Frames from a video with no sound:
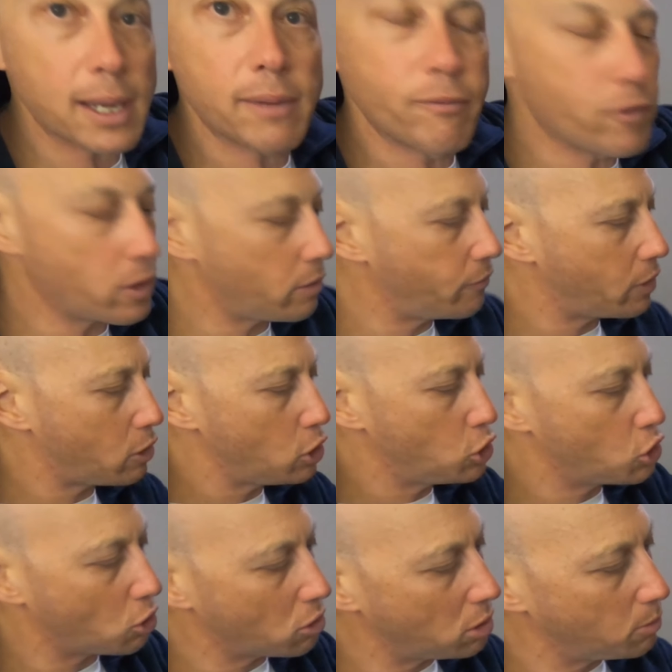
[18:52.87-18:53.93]
like very, very
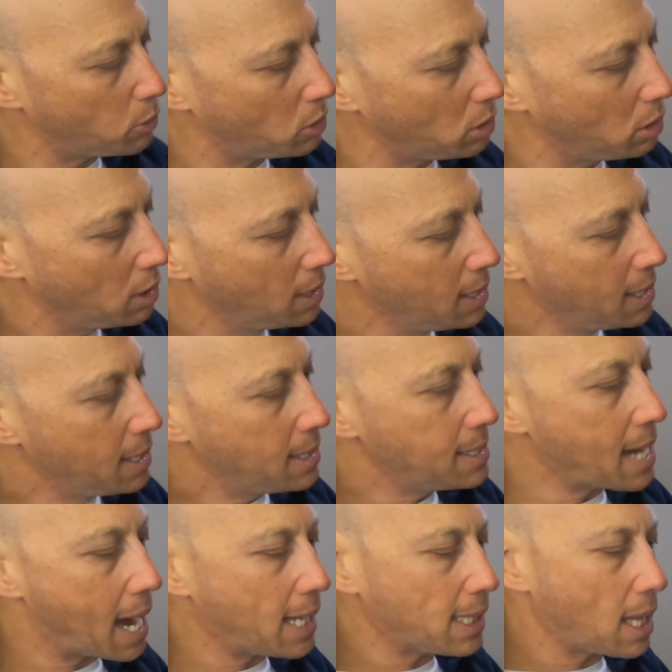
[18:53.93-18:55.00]
durable
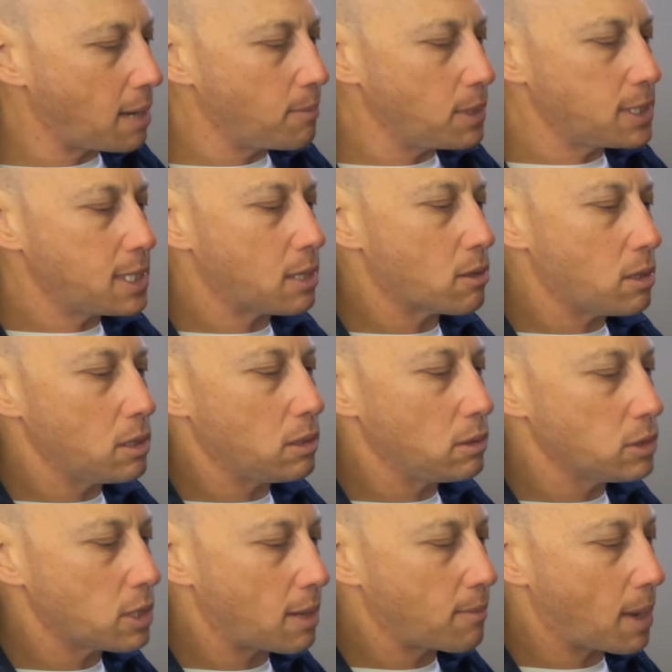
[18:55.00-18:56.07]
nylon
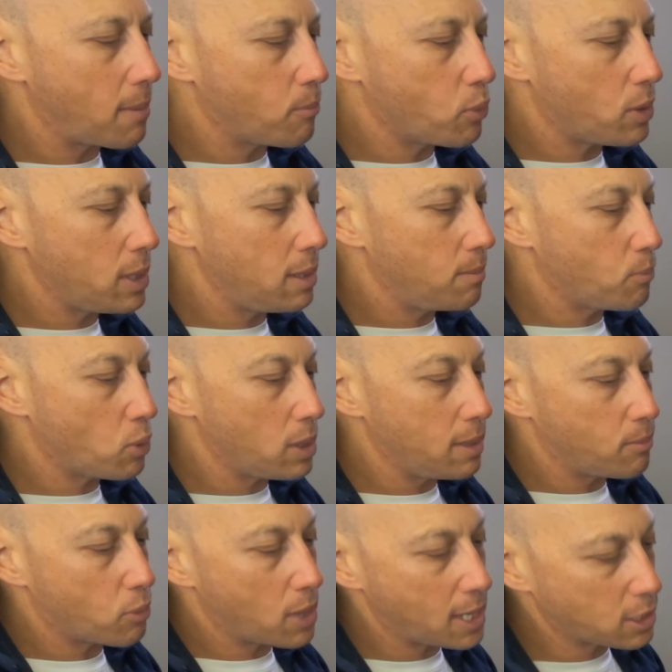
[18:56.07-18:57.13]
material. So I'm pretty
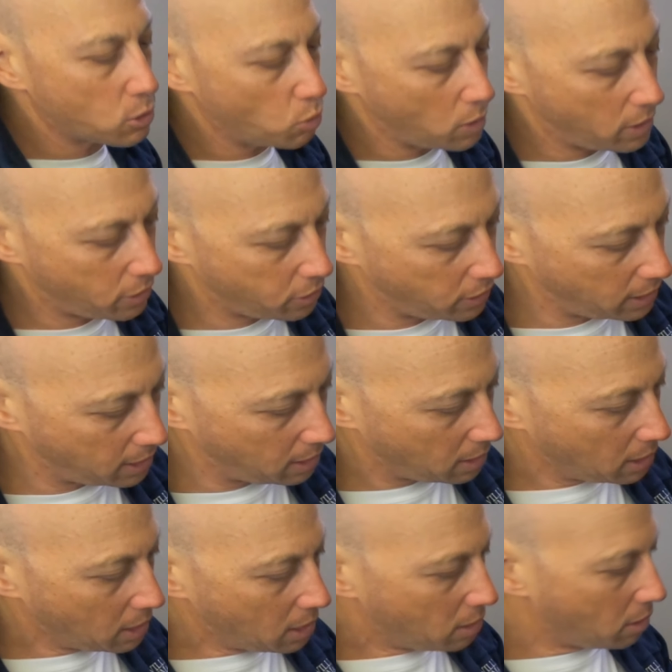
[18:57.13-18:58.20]
impressed with the
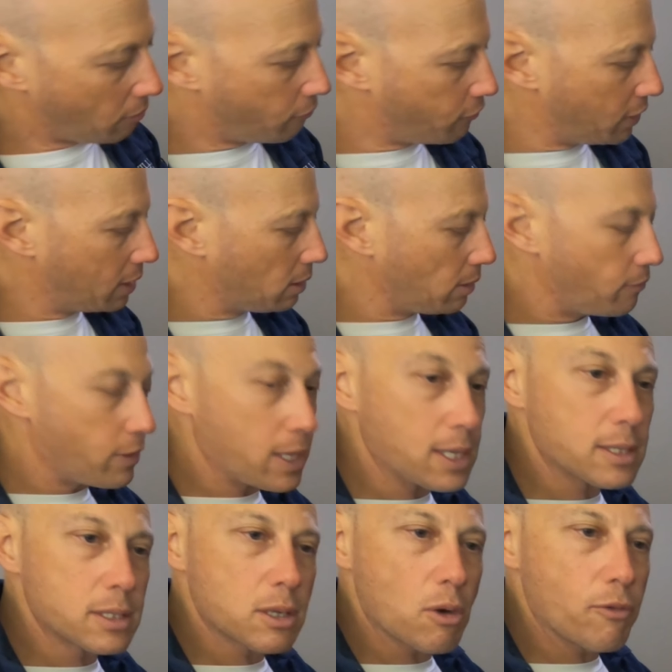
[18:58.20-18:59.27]
feel of
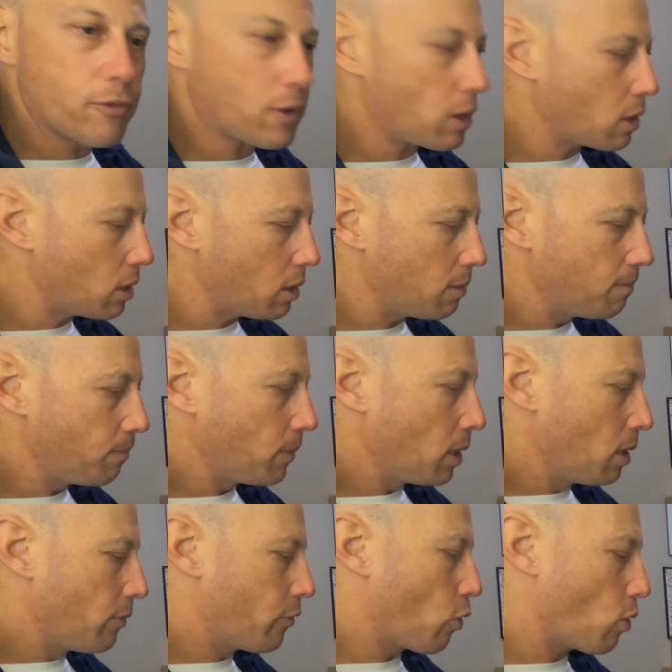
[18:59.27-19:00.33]
this so far.
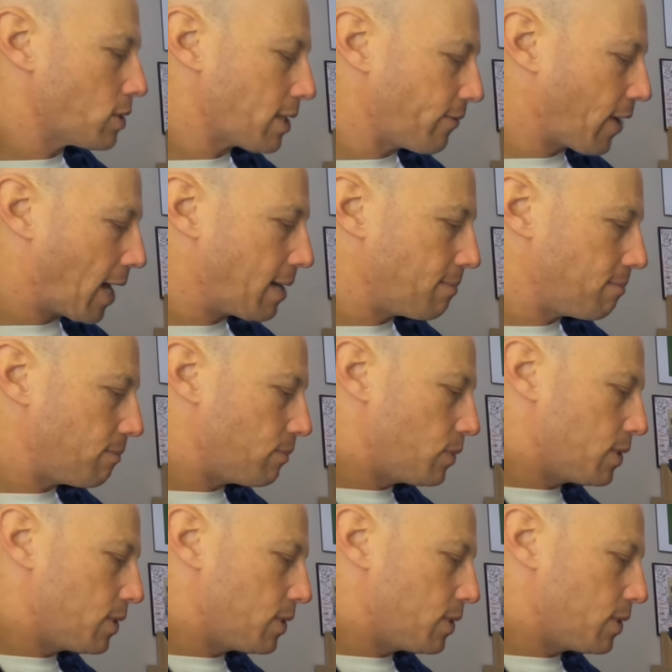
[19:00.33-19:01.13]
Of course, I've got